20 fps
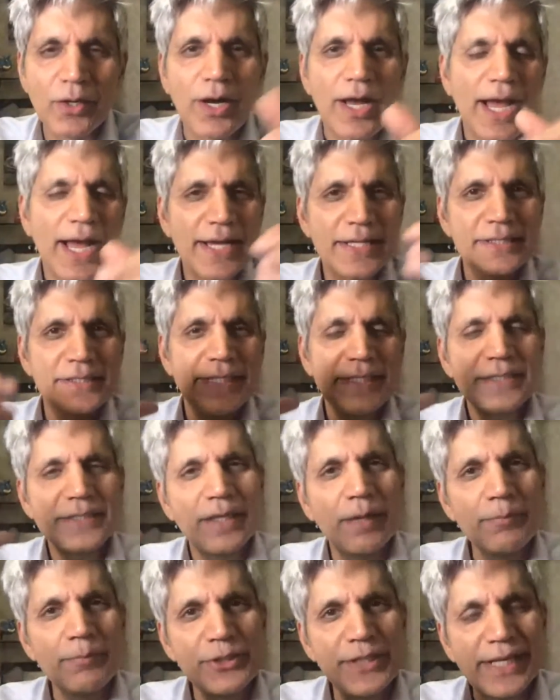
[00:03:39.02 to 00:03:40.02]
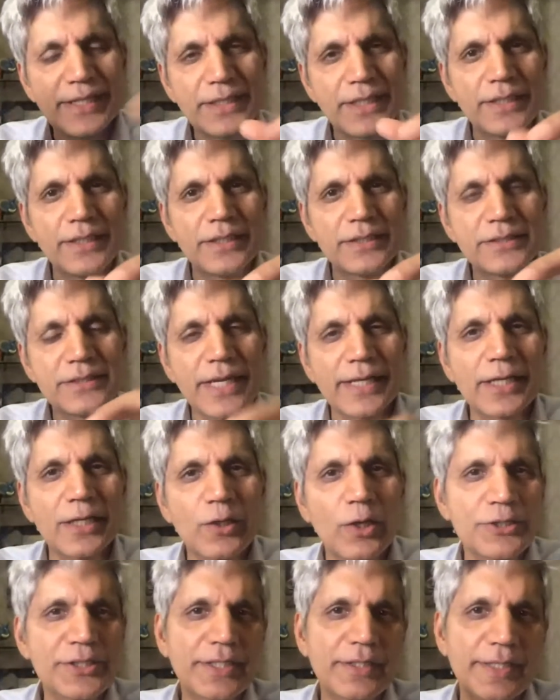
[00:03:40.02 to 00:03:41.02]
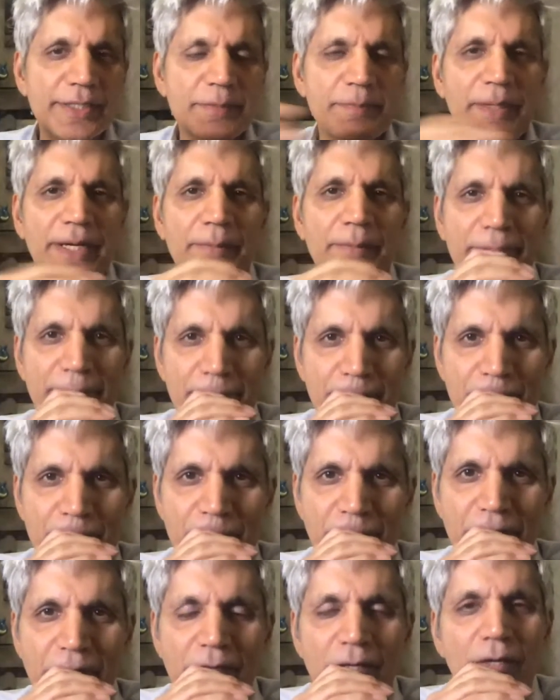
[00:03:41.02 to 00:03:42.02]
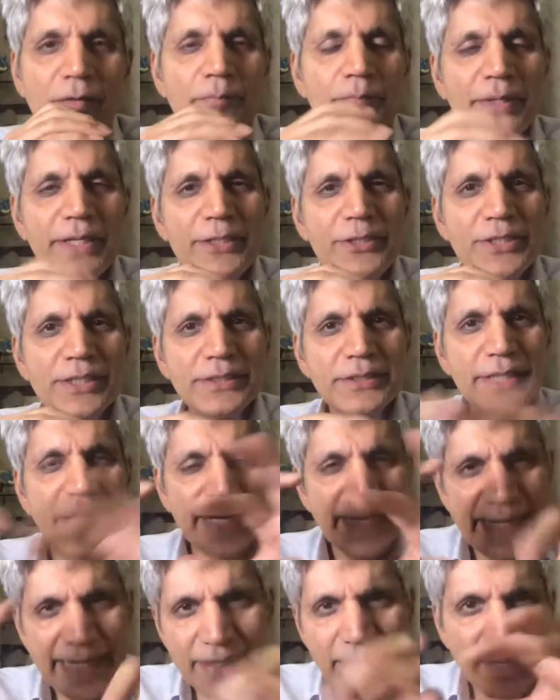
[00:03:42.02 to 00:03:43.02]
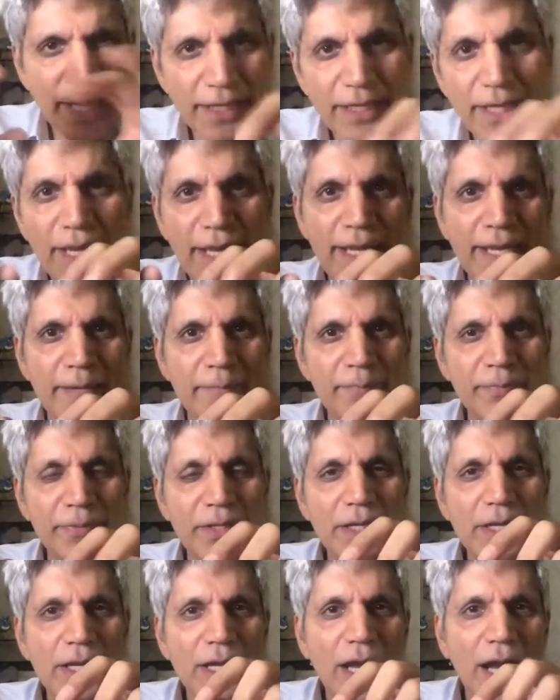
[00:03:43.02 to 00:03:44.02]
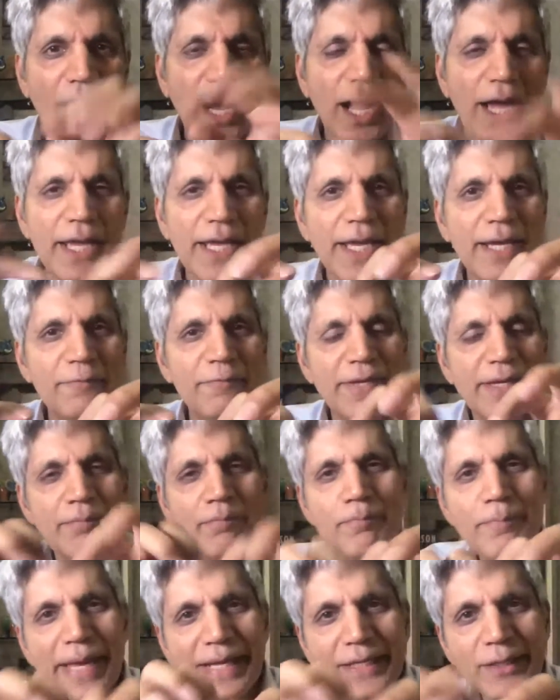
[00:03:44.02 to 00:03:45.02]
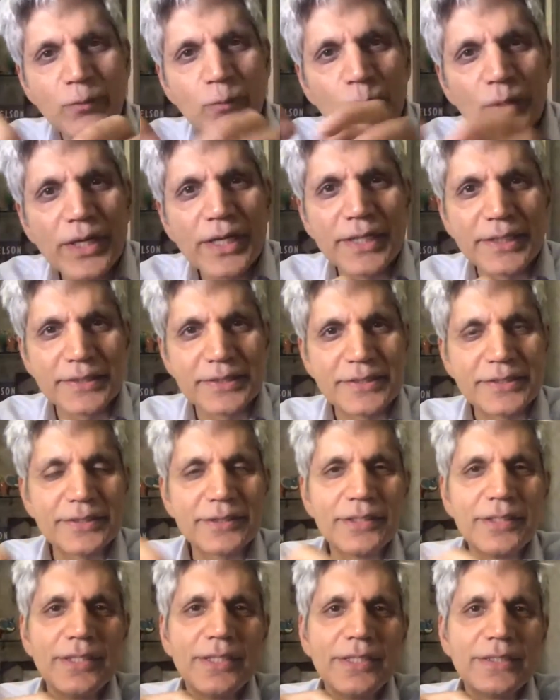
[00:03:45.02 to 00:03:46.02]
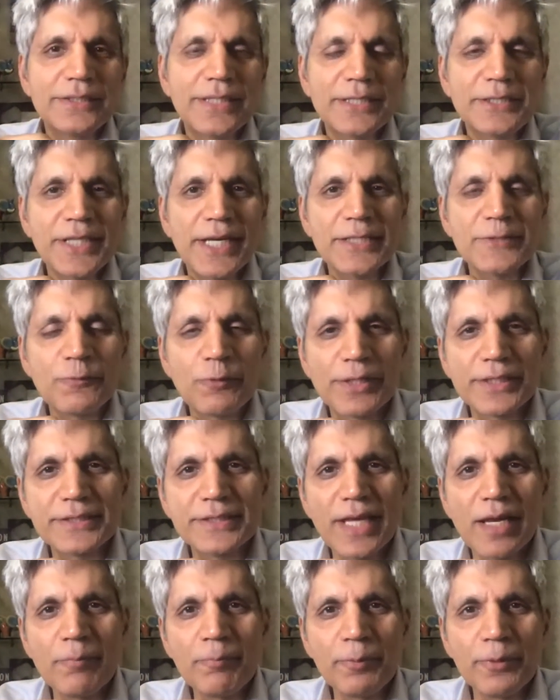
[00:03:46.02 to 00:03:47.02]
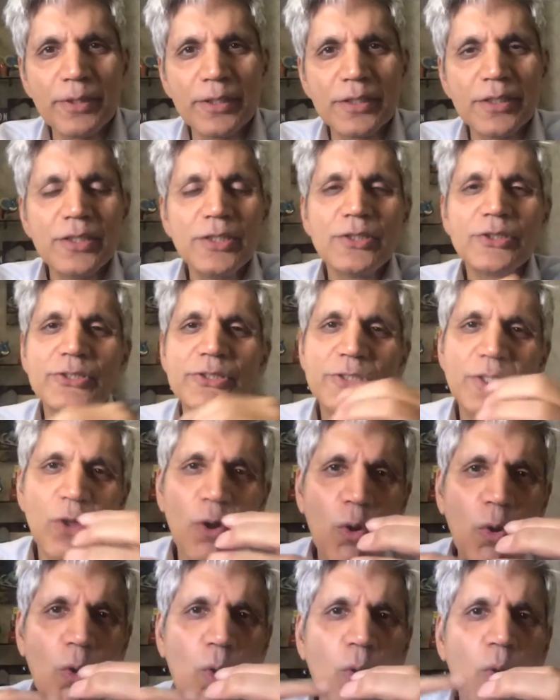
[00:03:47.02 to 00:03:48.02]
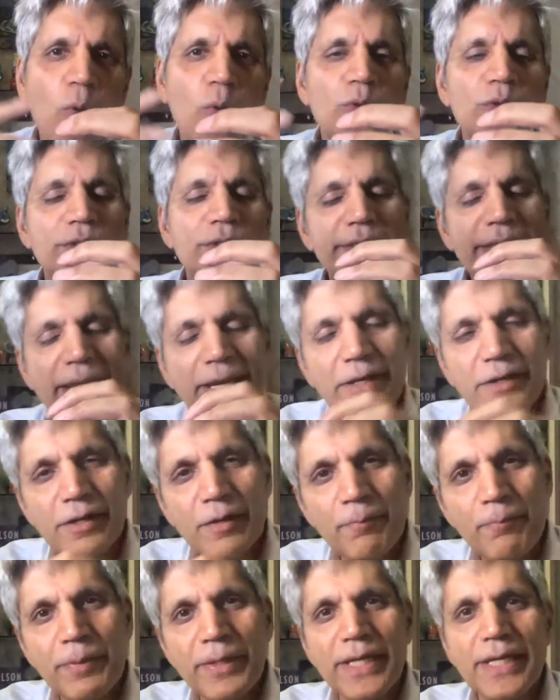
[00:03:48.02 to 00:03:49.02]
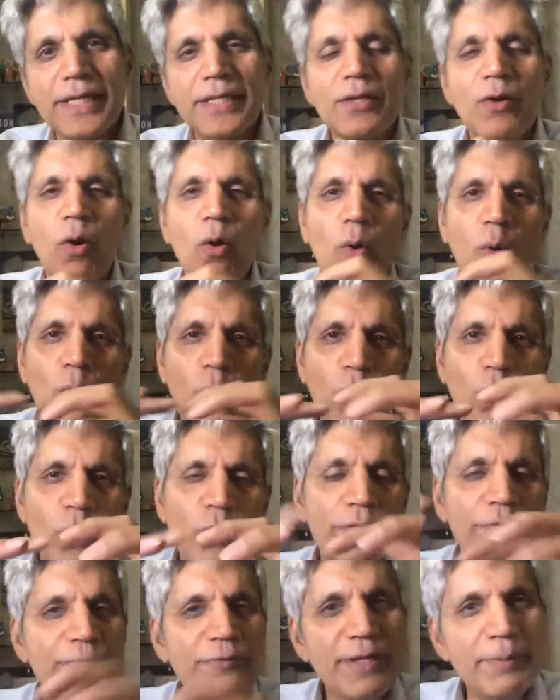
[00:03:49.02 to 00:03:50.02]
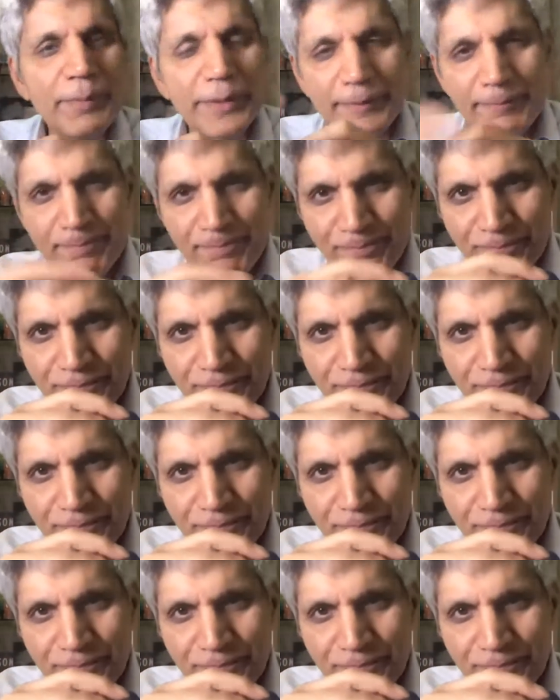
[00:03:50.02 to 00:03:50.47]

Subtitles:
as a subject in a psychological experiment. But it's just that in that game, I have embedded words such as, for example, slow, decrepit, old, feeble.